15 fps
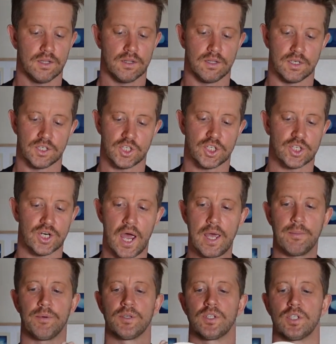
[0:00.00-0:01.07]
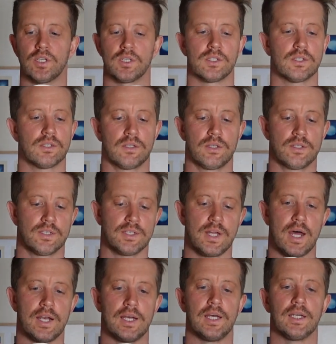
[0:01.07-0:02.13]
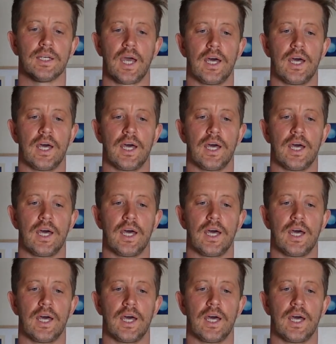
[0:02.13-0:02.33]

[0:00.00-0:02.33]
the shape is just stunning,